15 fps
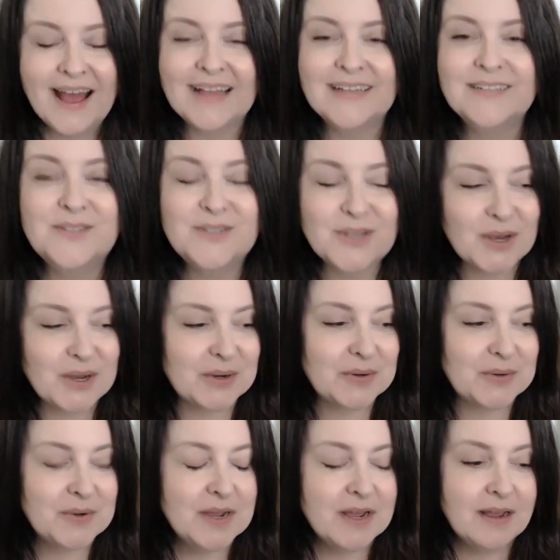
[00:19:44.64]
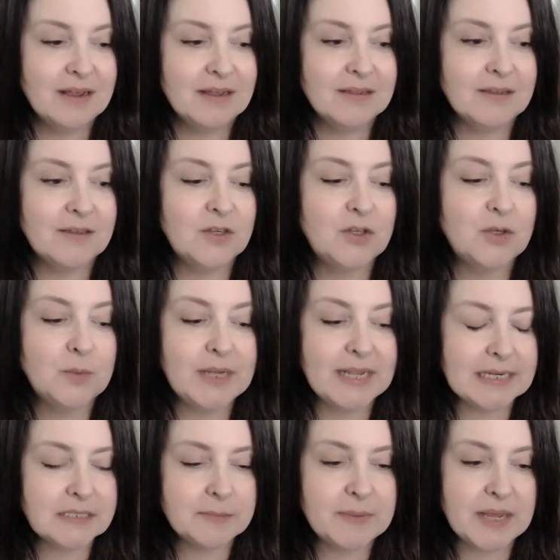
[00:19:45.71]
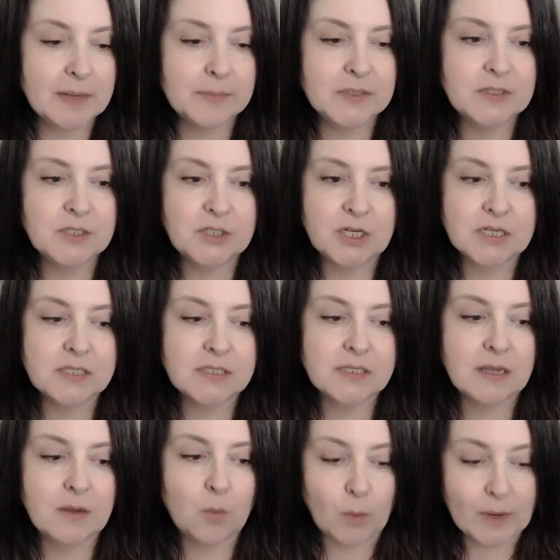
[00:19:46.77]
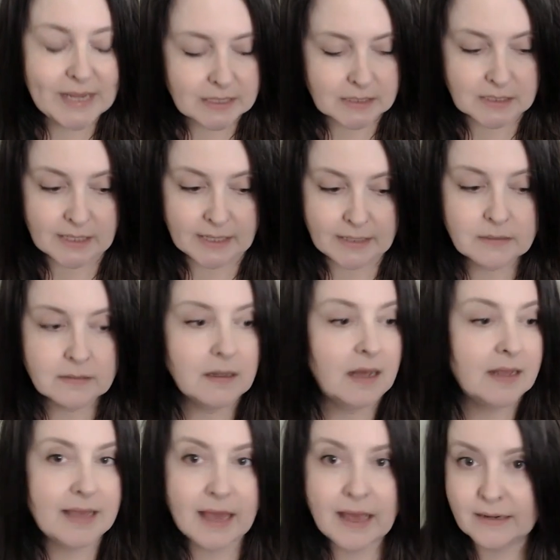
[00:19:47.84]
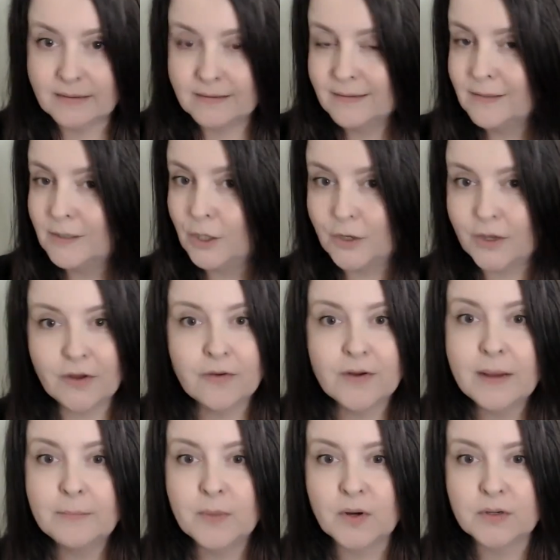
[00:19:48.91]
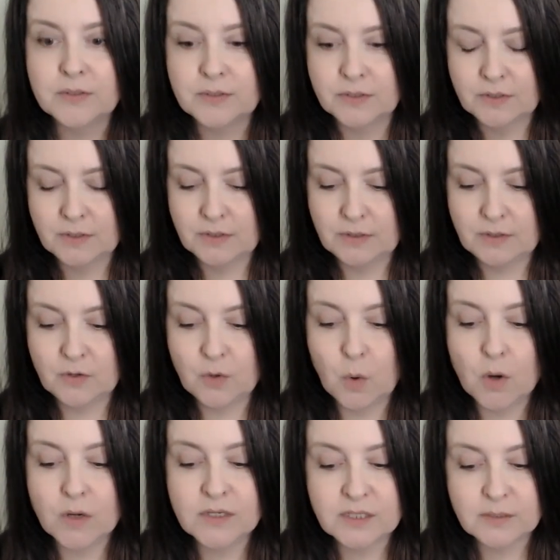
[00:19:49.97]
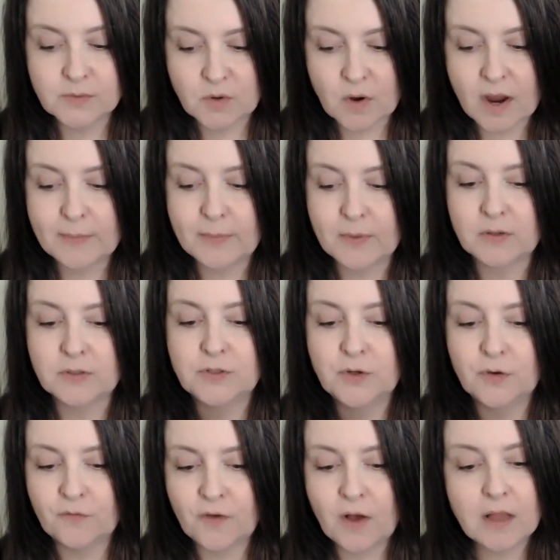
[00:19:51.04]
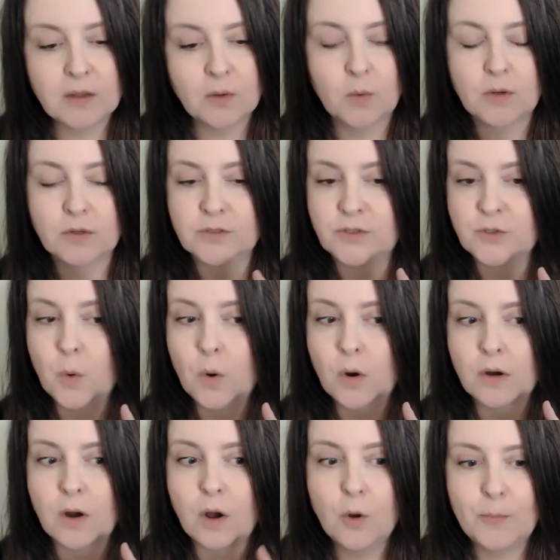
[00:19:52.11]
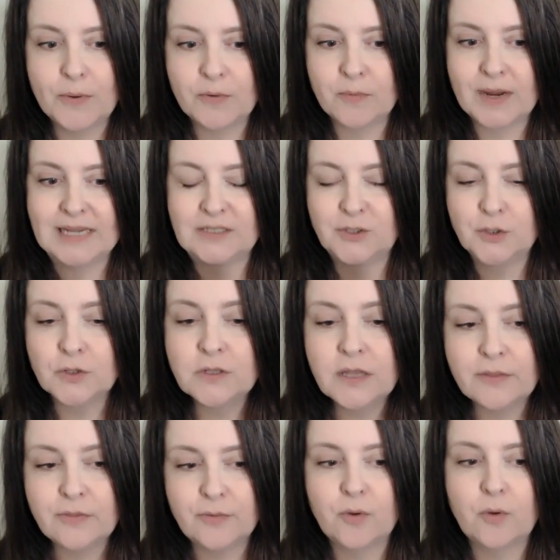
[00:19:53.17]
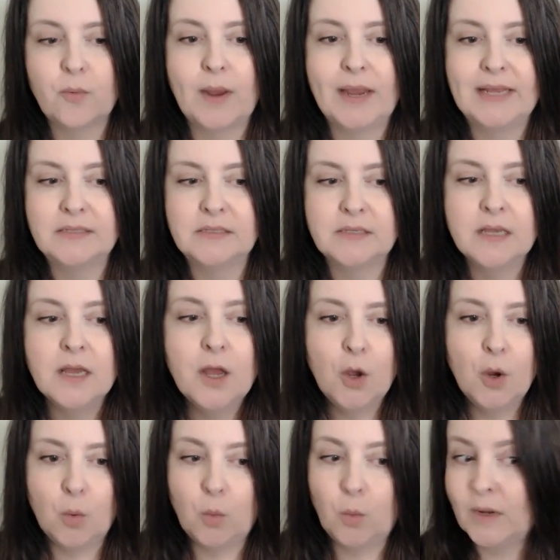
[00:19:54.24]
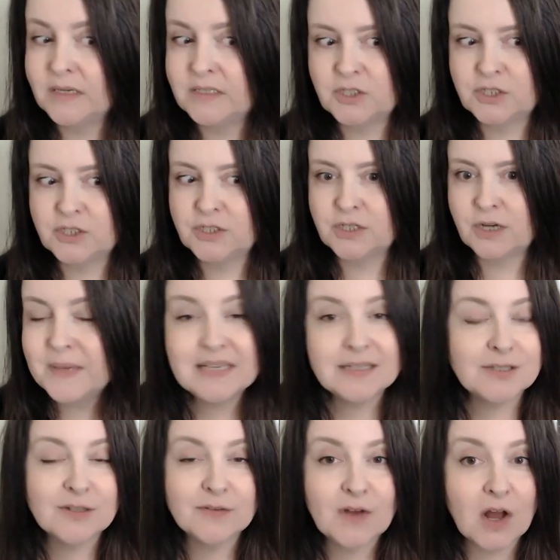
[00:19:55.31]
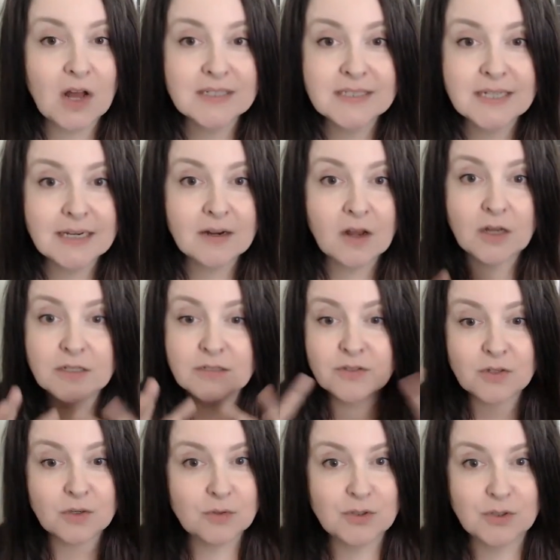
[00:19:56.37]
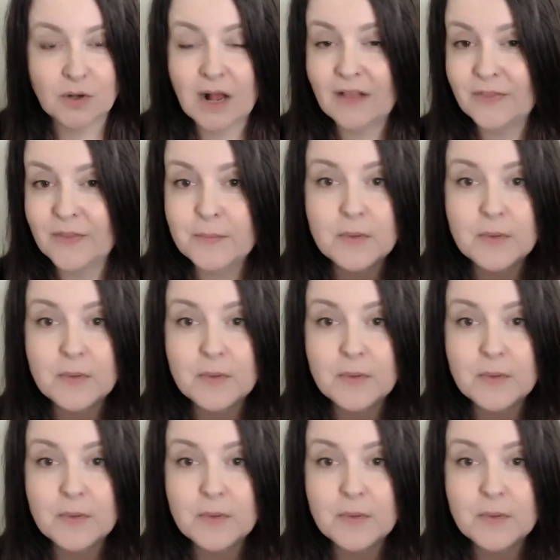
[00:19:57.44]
And so you need to be able to just weekly, again, look at your numbers, your subscribers, your followers, your open rates, your click through rates. which pieces of content on social got the